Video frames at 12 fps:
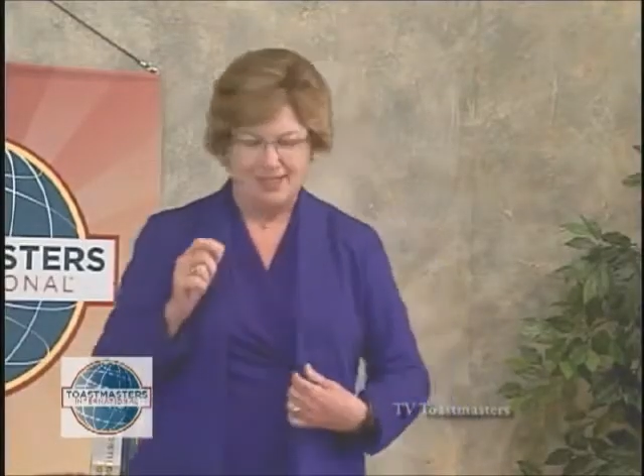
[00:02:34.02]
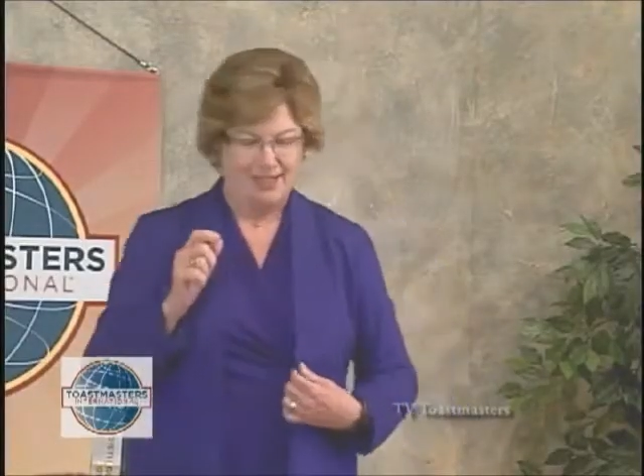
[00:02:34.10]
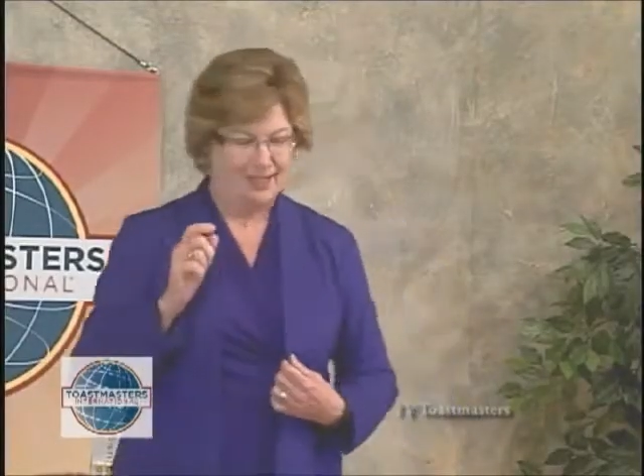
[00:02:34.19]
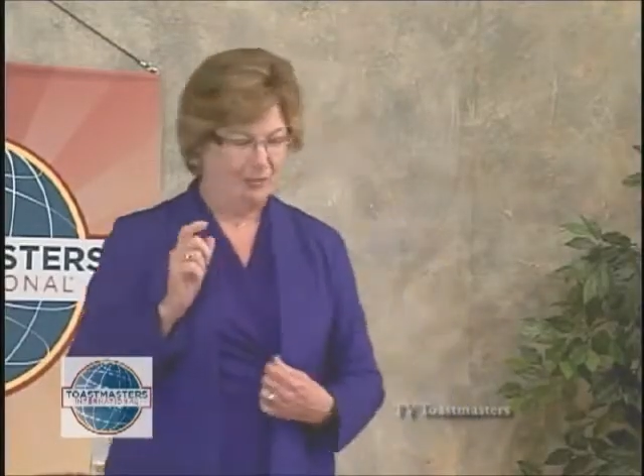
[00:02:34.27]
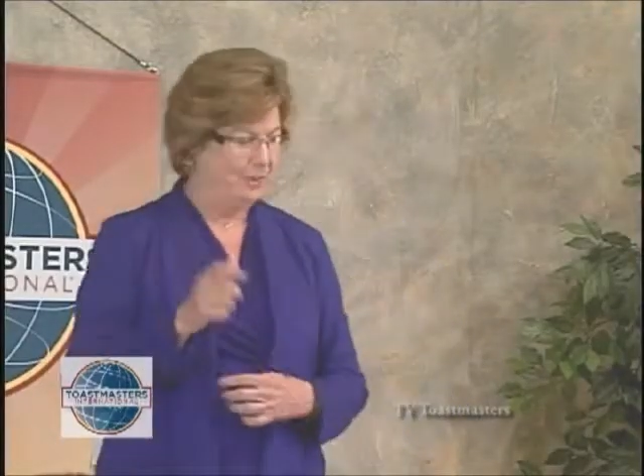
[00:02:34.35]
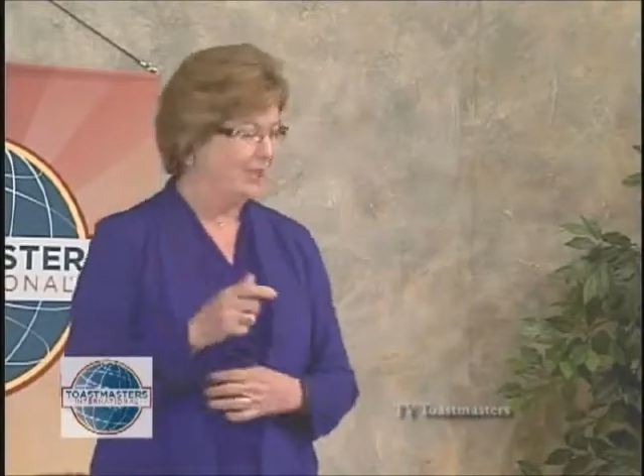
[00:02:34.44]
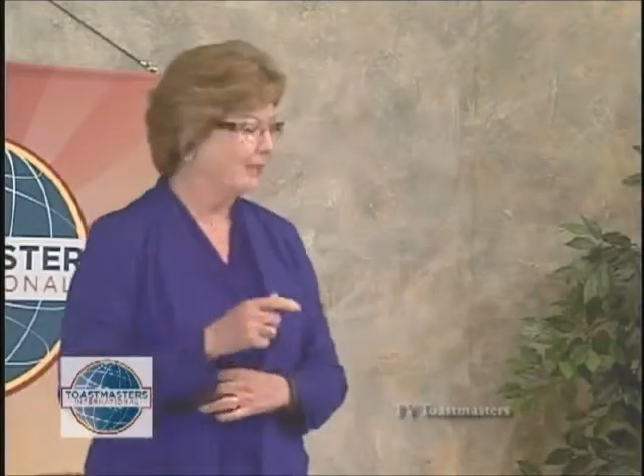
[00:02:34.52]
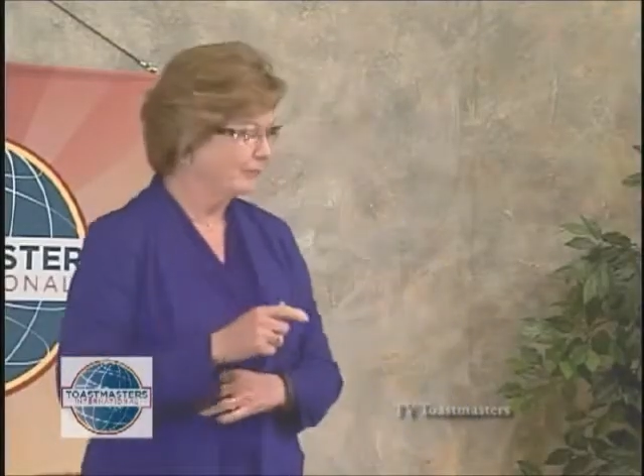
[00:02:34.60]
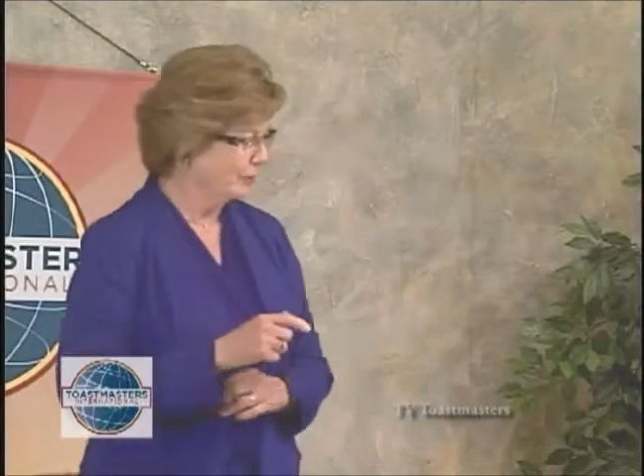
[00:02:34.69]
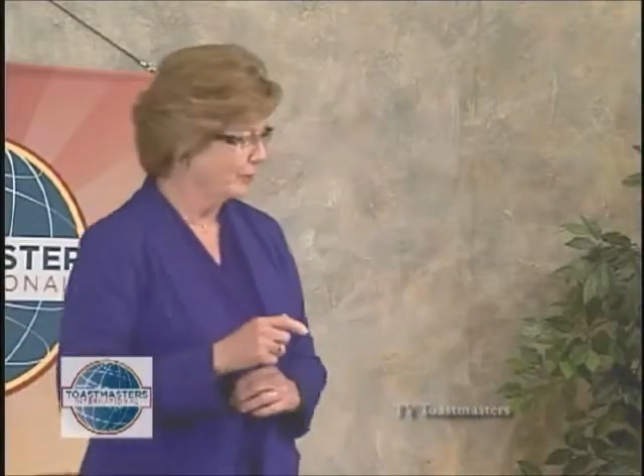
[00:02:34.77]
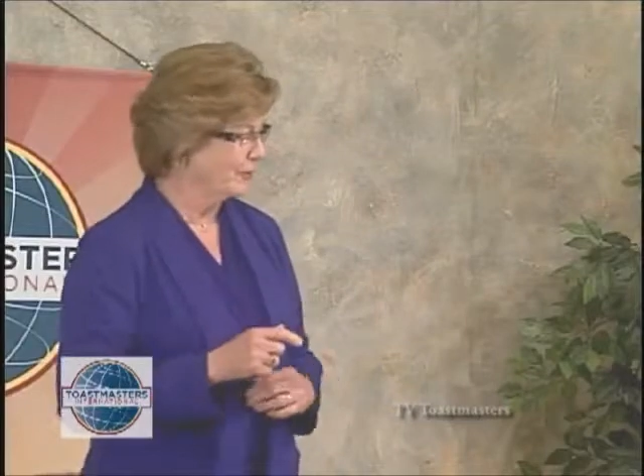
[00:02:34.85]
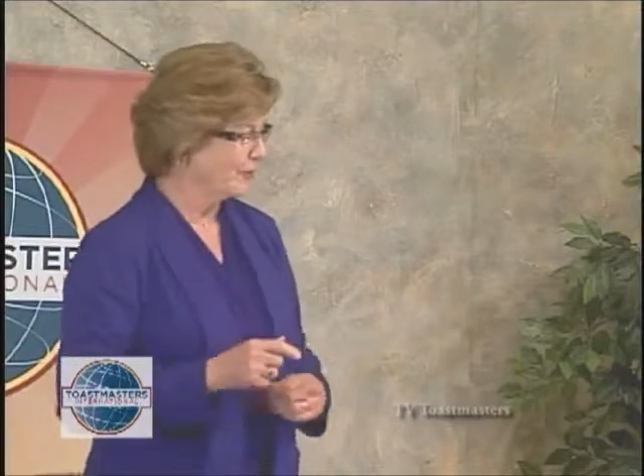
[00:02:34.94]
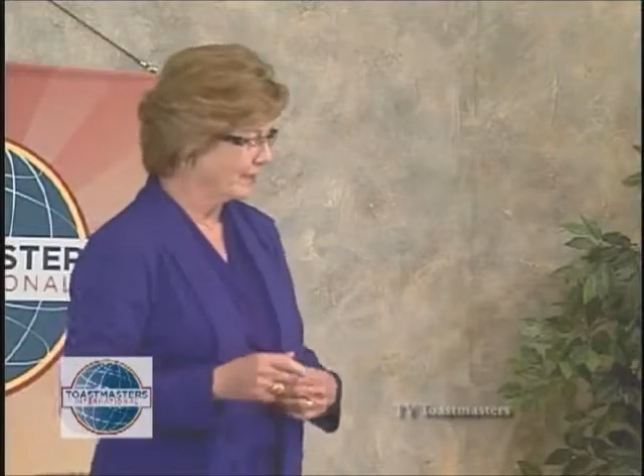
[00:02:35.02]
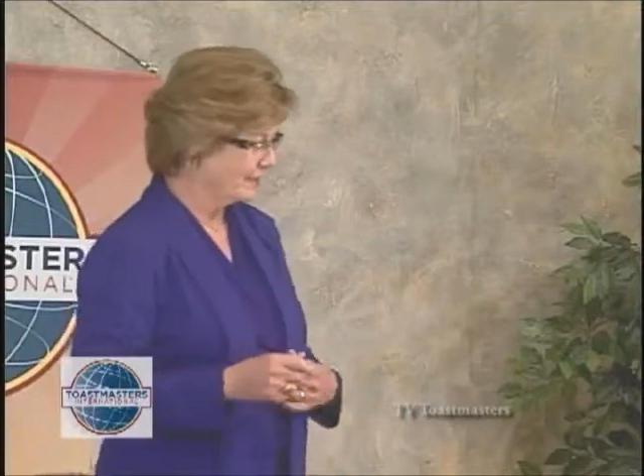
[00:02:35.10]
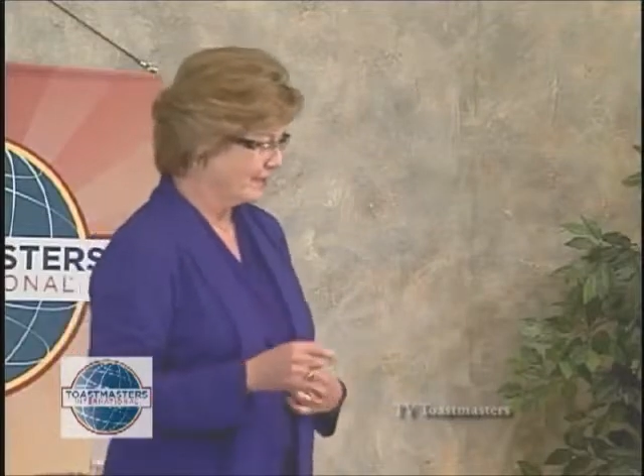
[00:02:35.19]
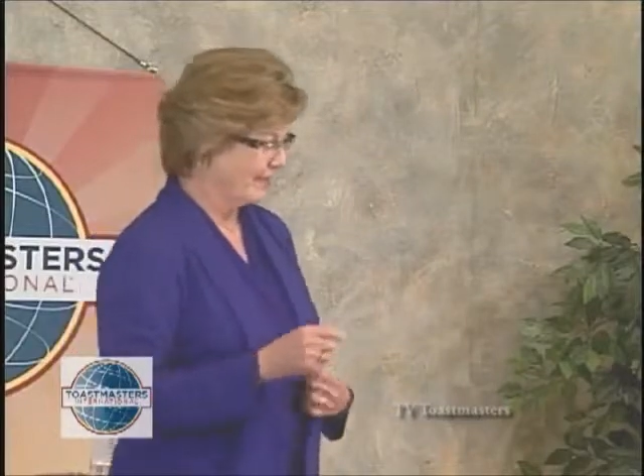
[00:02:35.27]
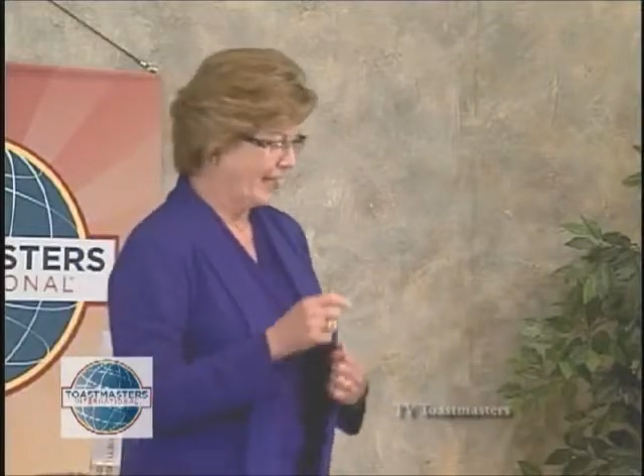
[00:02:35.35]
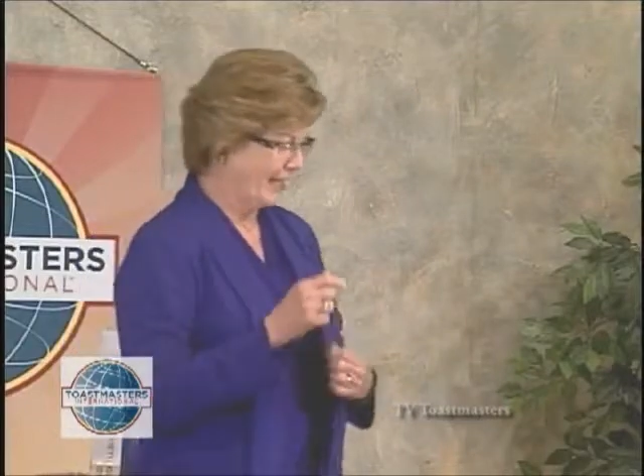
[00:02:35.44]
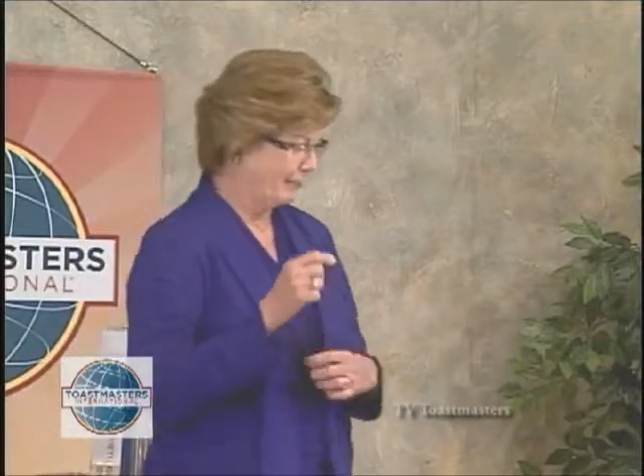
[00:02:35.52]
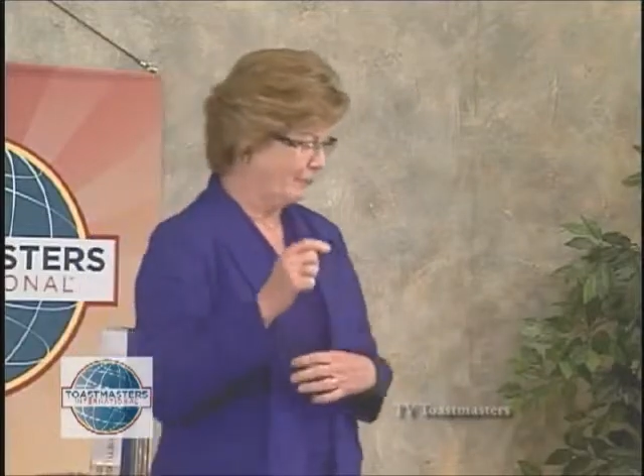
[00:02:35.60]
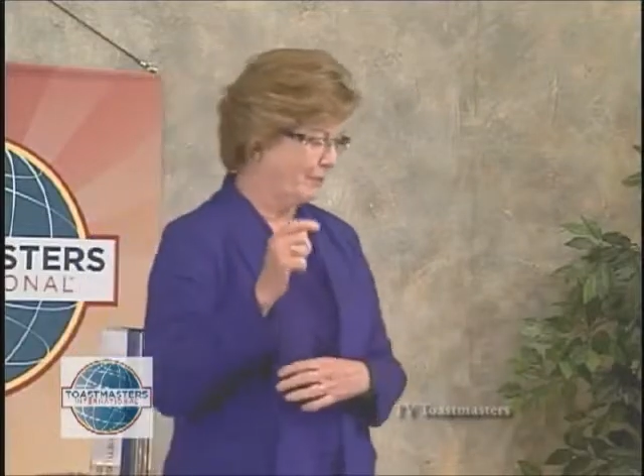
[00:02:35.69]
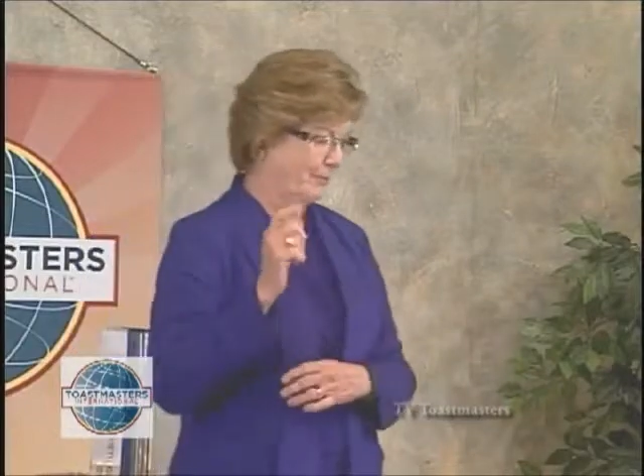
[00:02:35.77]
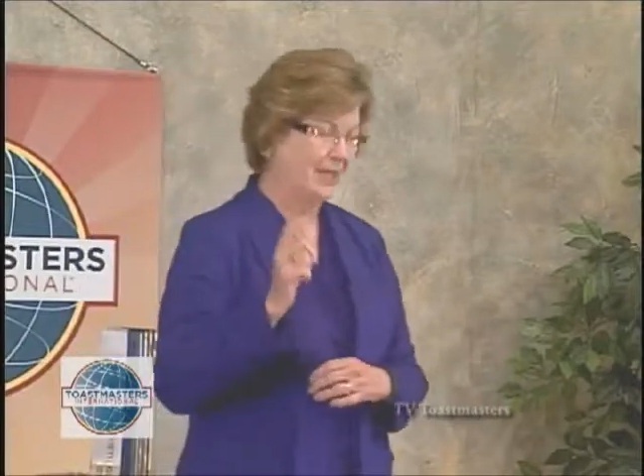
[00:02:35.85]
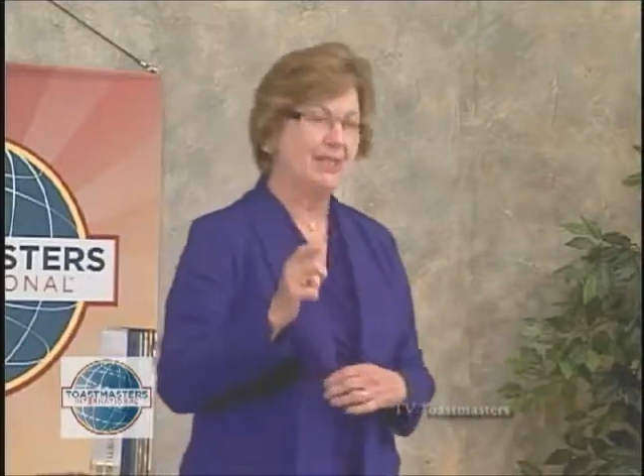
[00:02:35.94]
And what I've learned is that
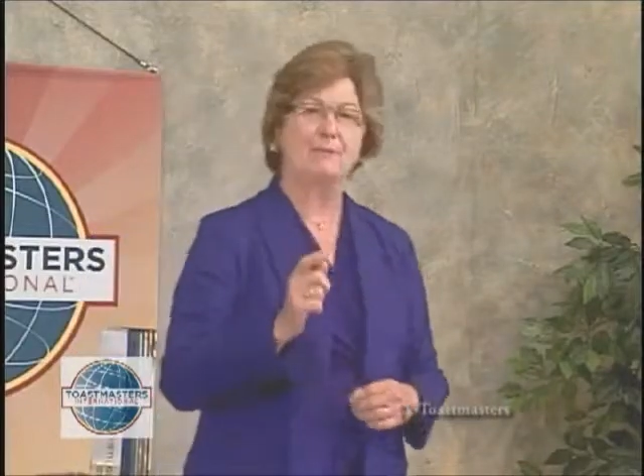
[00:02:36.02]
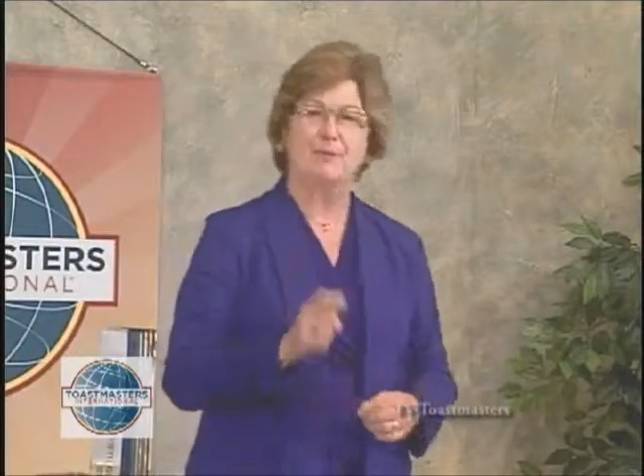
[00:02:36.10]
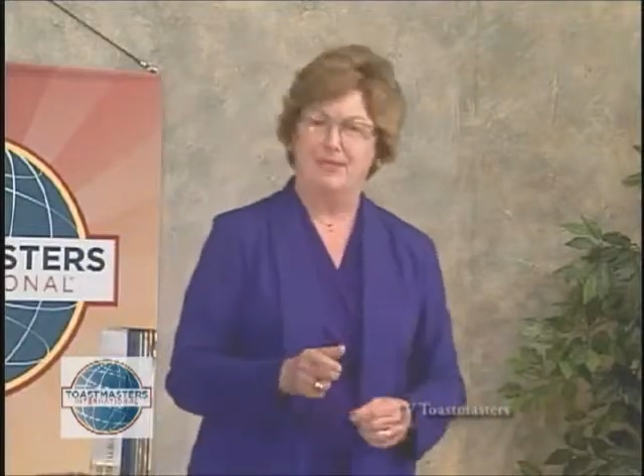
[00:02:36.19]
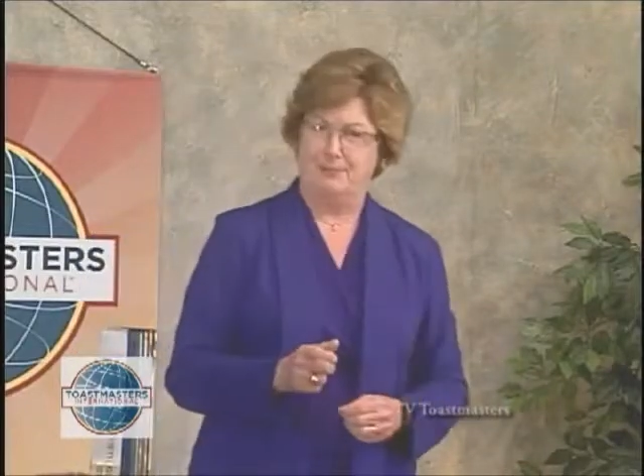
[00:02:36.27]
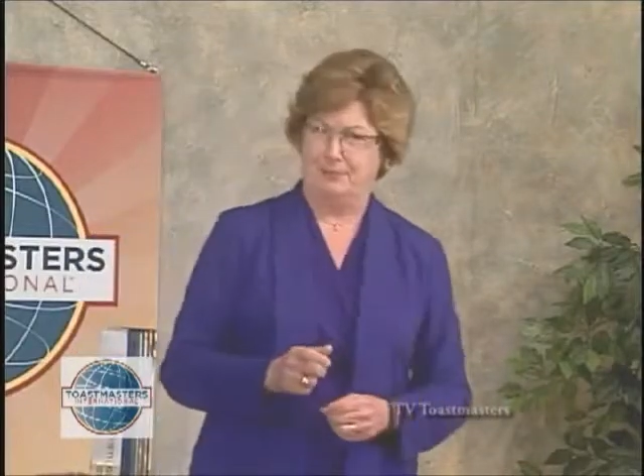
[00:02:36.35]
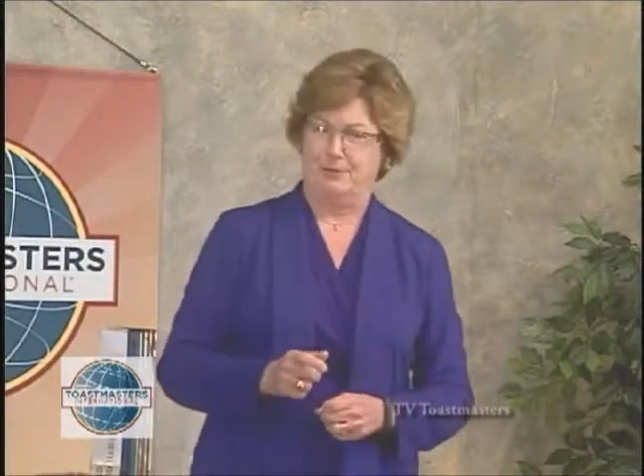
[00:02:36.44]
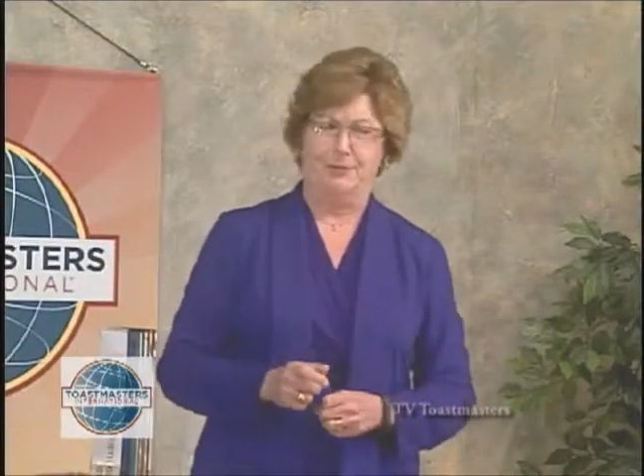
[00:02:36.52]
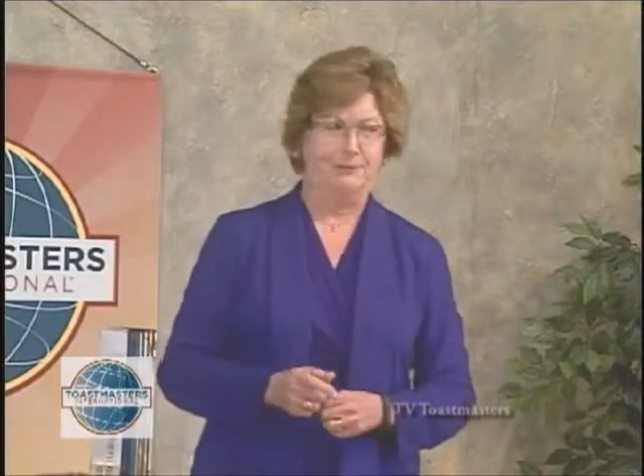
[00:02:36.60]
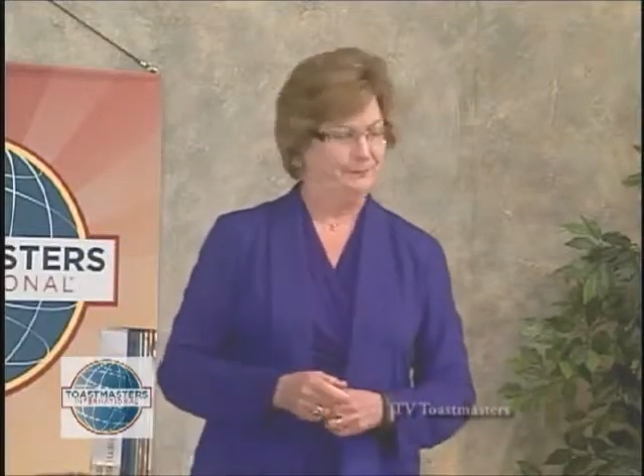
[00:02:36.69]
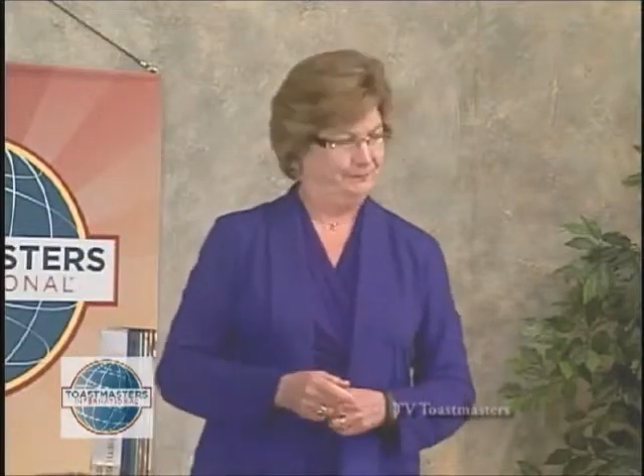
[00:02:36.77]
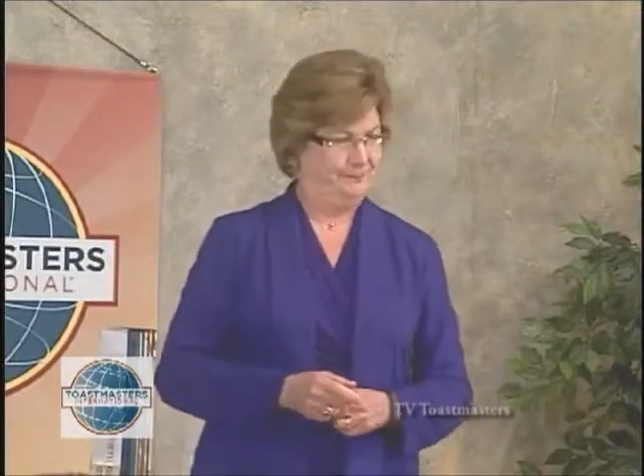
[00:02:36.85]
for many people,